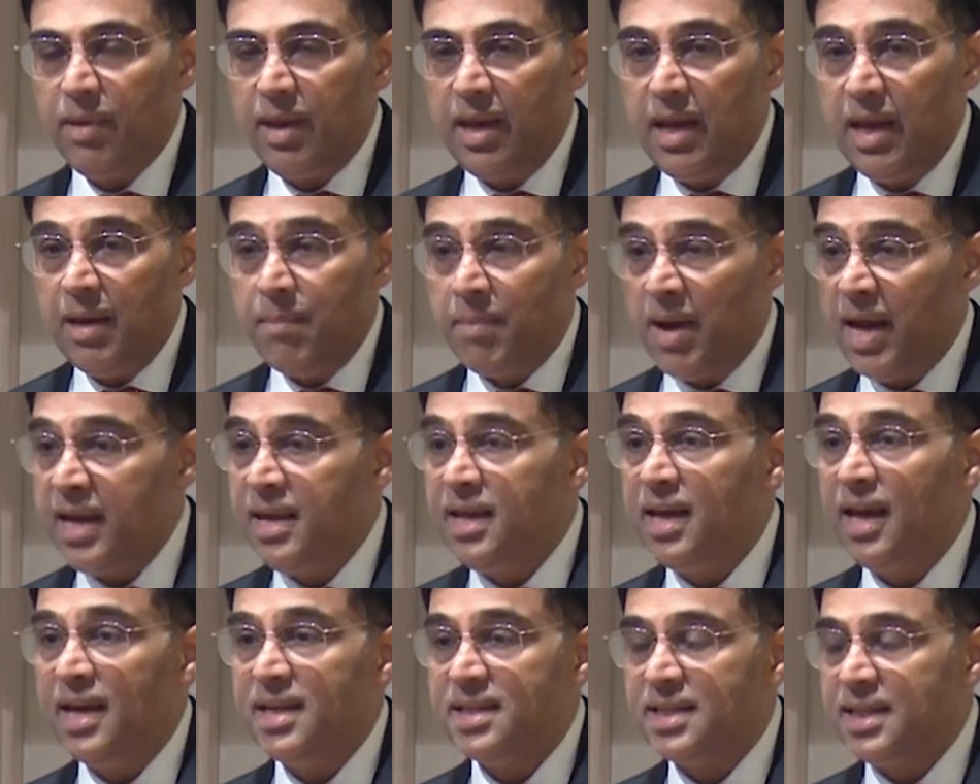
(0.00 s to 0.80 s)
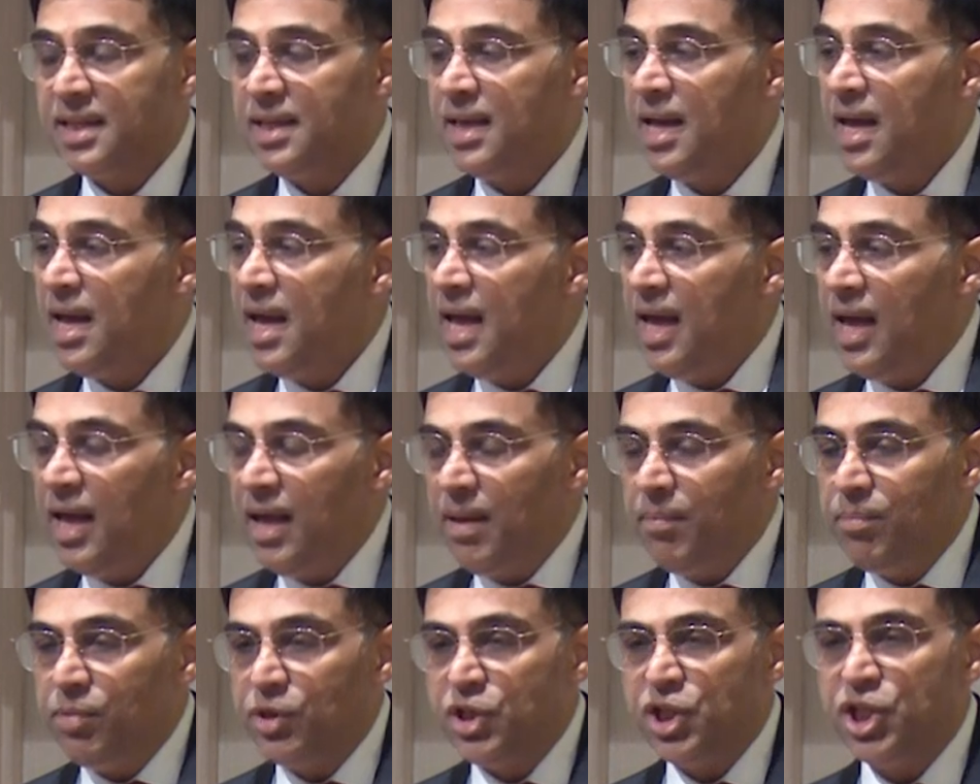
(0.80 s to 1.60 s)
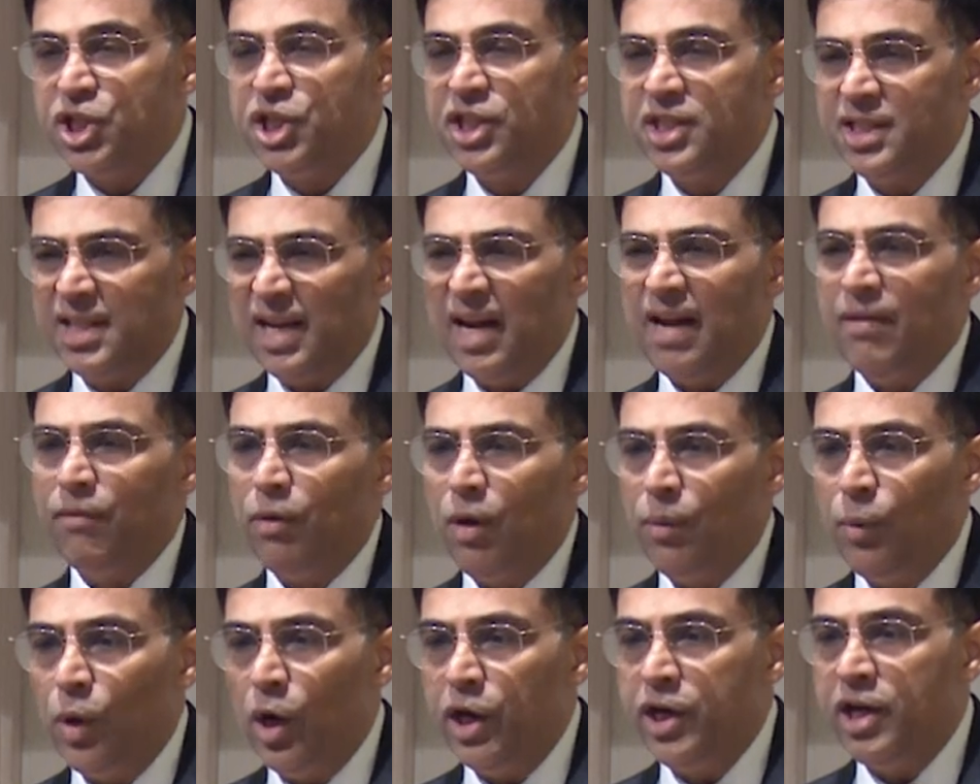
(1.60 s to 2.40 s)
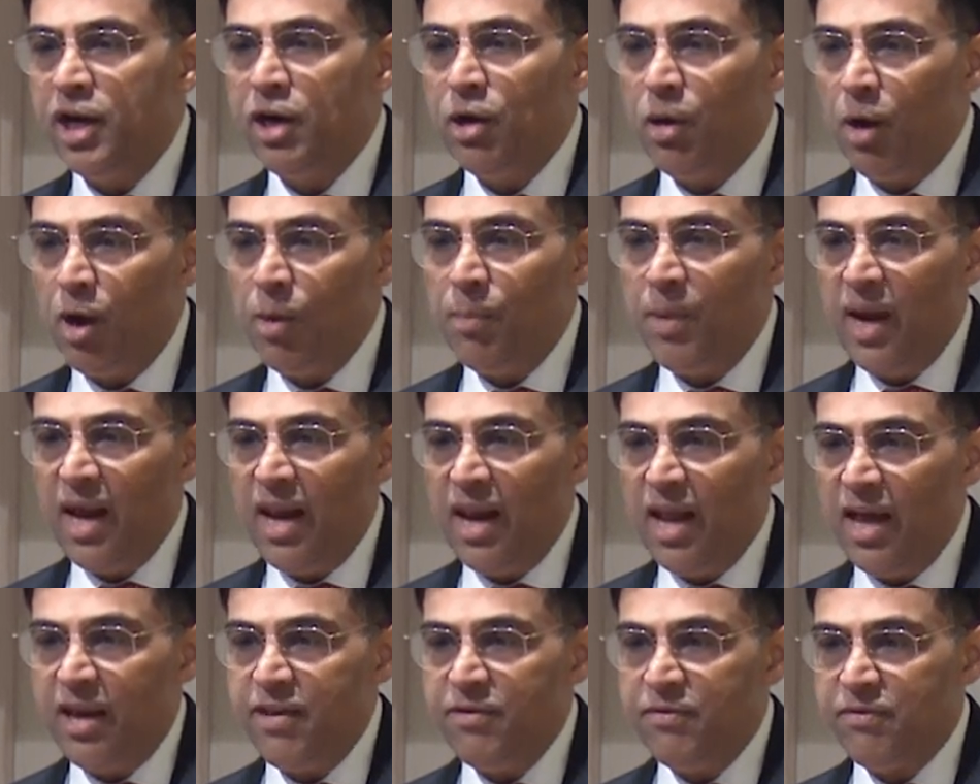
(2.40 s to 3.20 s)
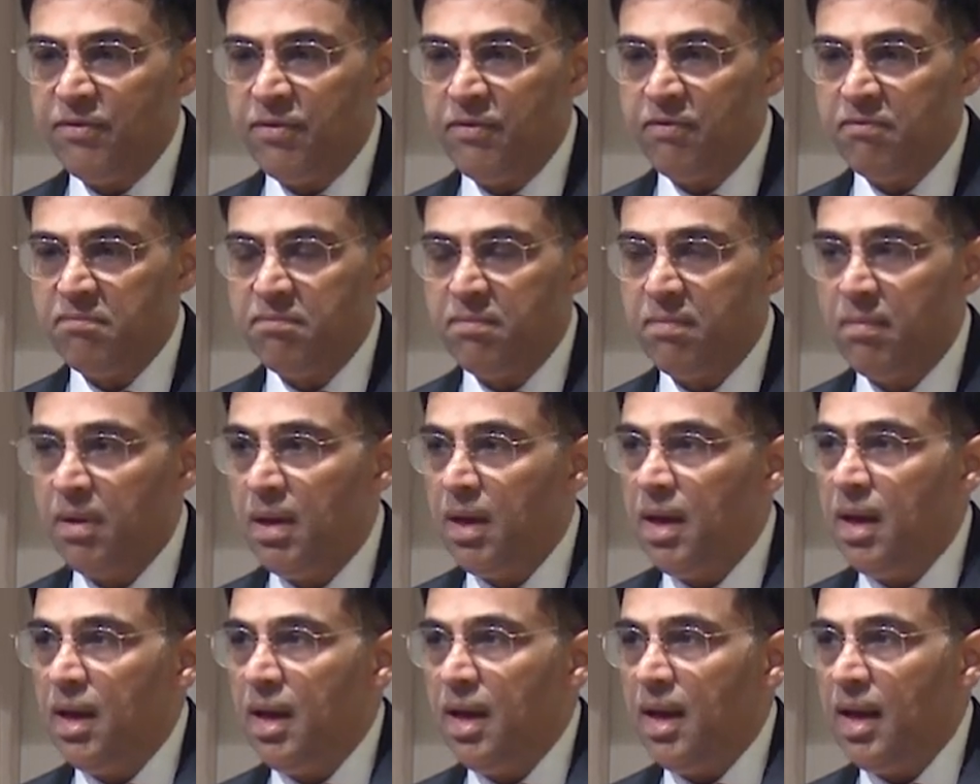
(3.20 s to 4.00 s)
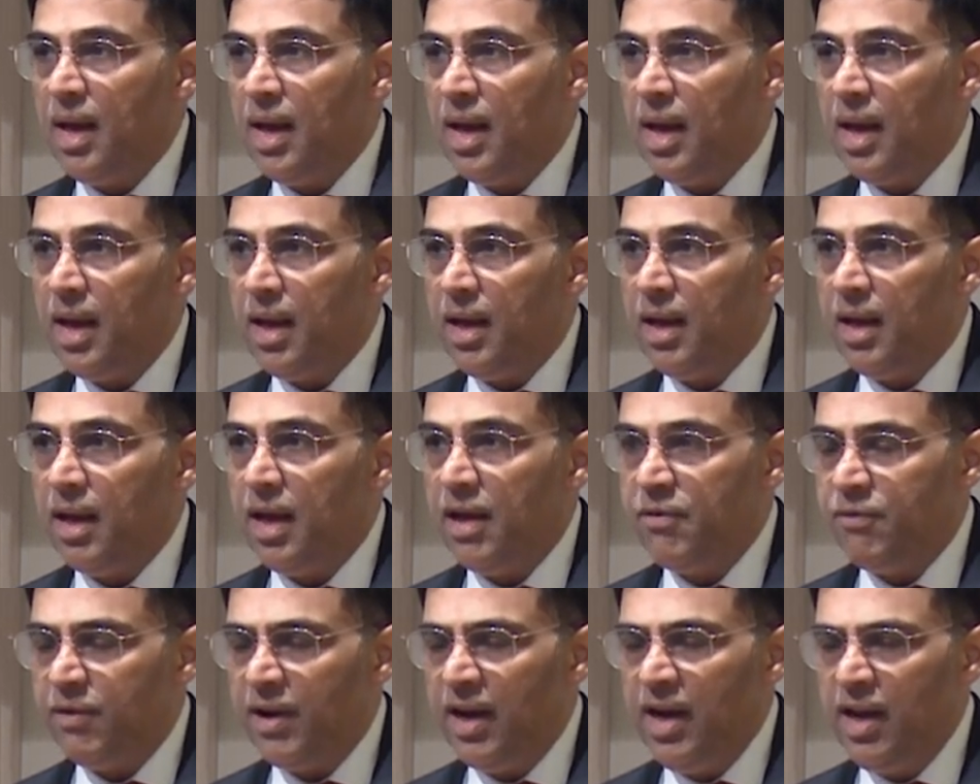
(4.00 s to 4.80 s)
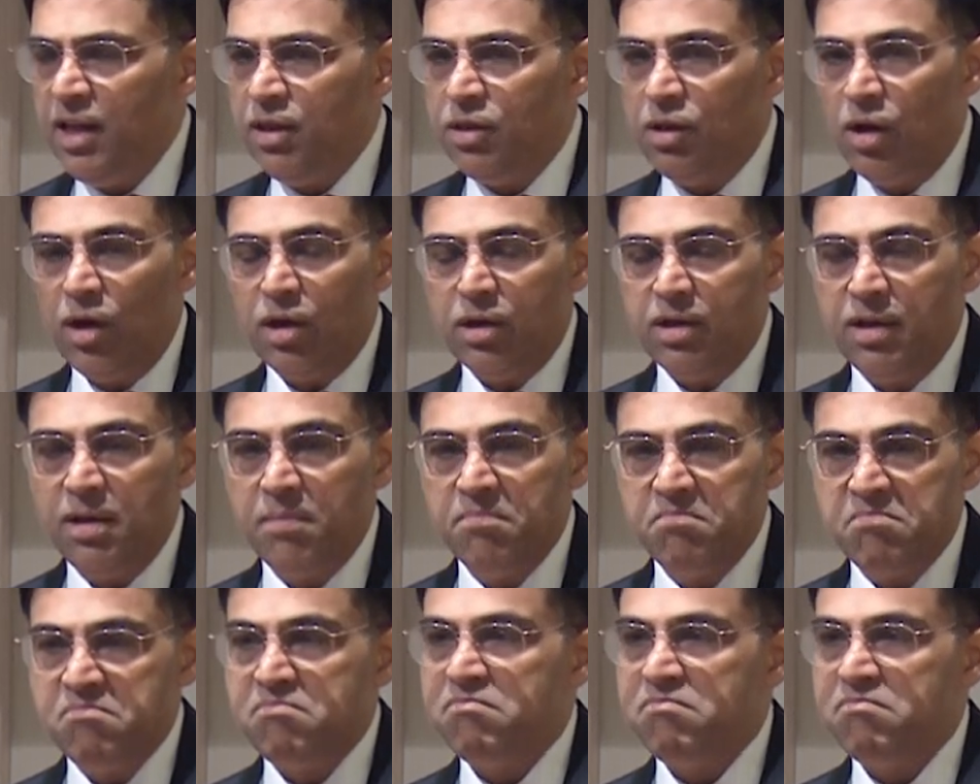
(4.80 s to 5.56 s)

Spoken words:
In my case, positions that I've avoided all my life, I finally thought,